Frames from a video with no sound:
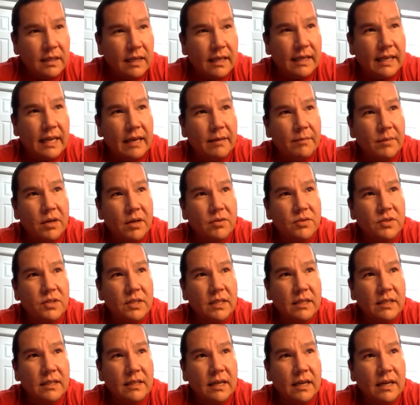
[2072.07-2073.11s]
it came out
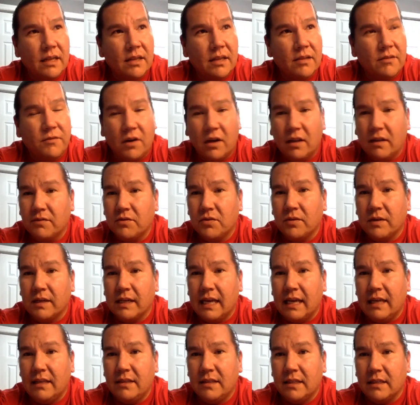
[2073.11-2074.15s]
in uh, the fall of
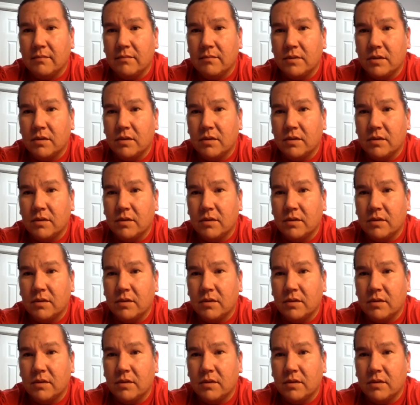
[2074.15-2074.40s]
2018.